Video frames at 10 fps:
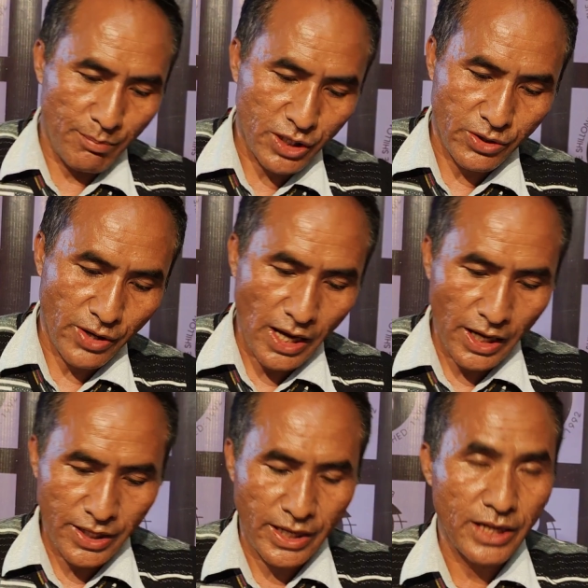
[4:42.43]

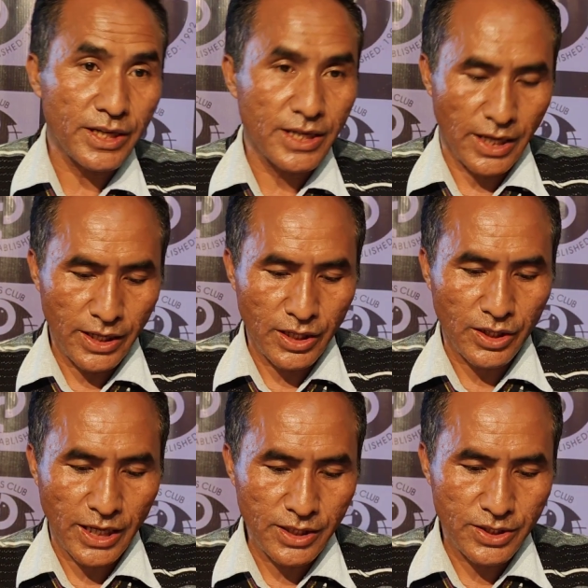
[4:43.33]
Victoria in
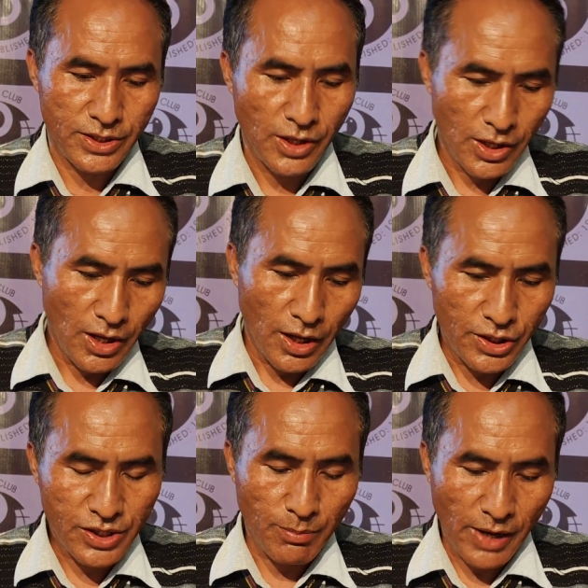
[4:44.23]
10th
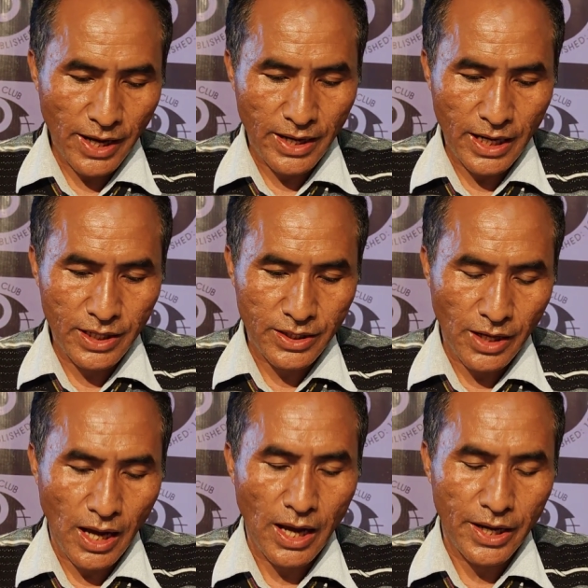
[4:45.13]
December
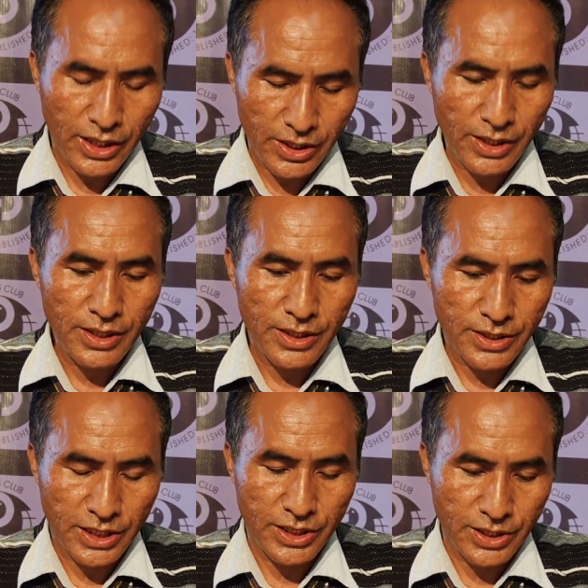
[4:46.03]

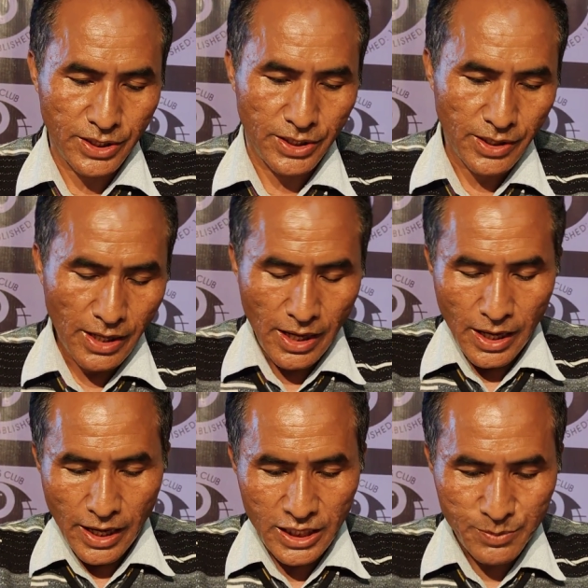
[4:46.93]
1863.
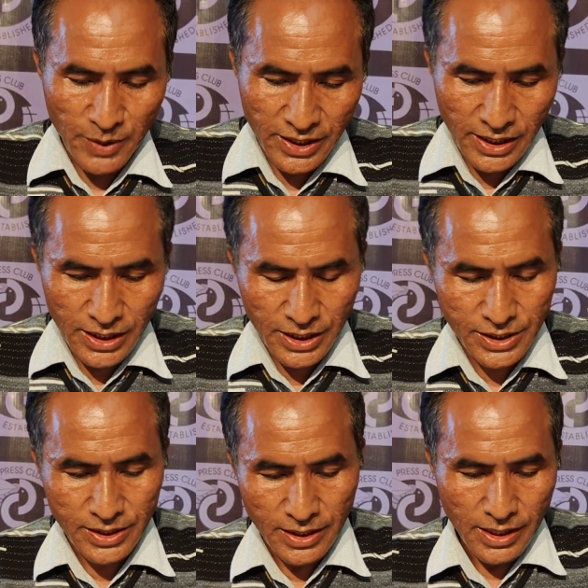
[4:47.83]
As per the
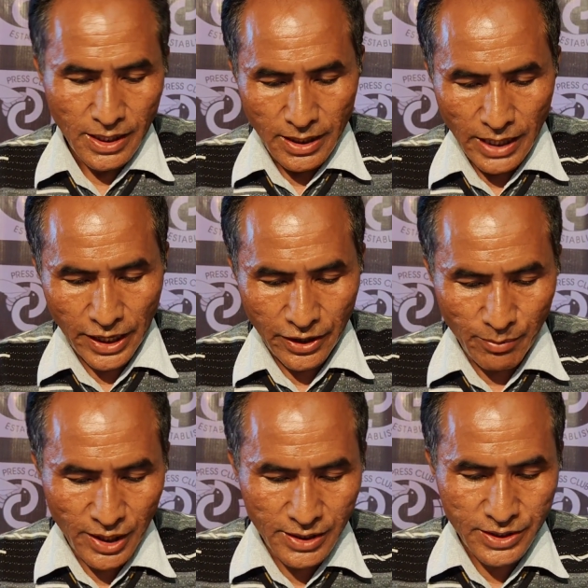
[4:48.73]
lease, the
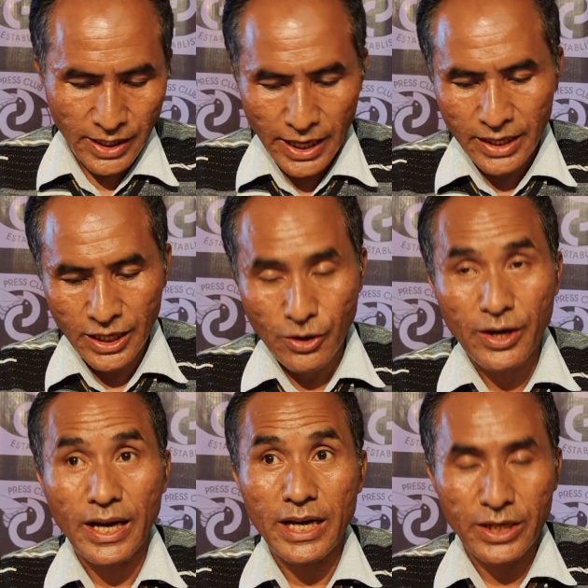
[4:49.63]
agreement ended
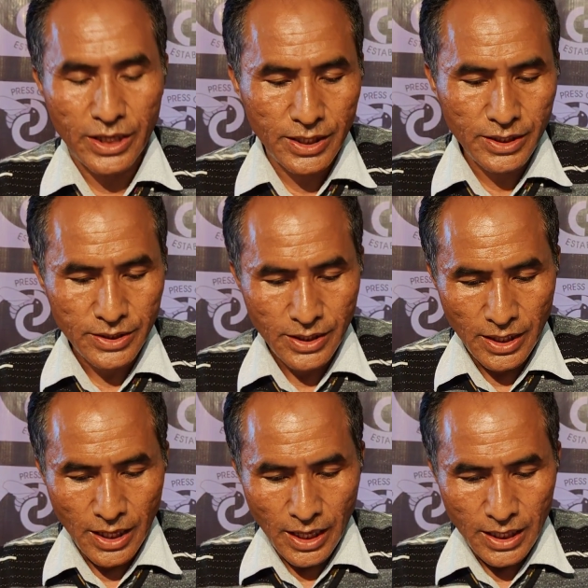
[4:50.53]
on
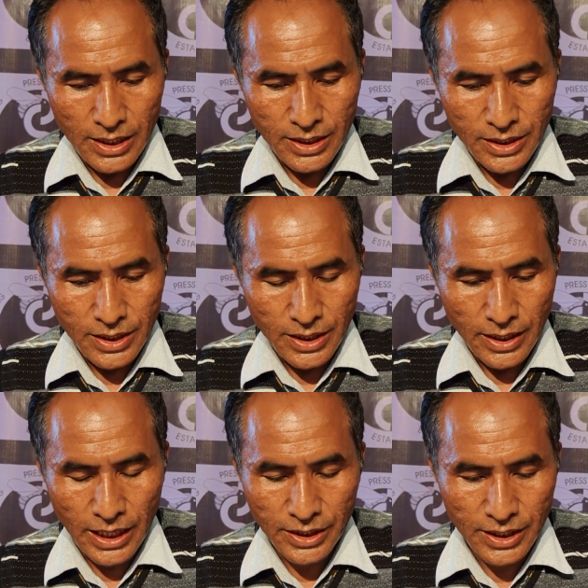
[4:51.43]

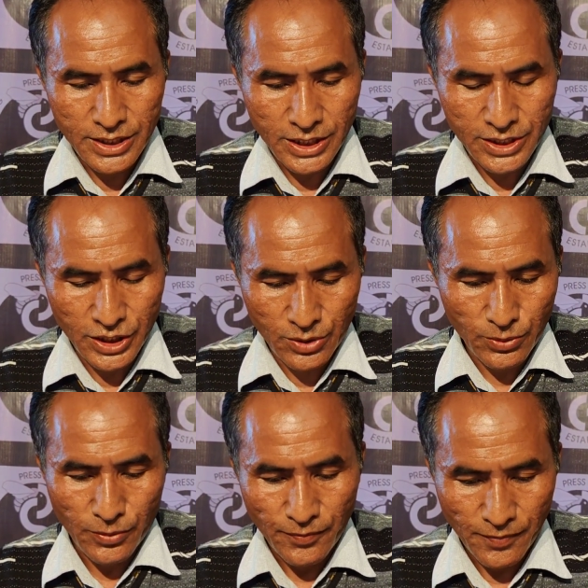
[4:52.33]

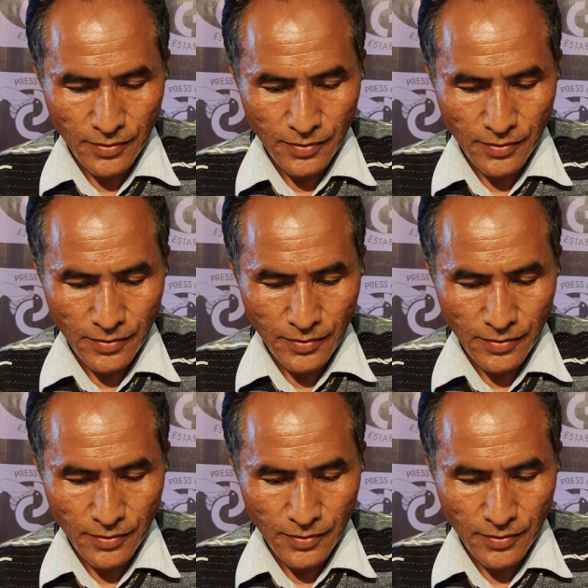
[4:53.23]
1962,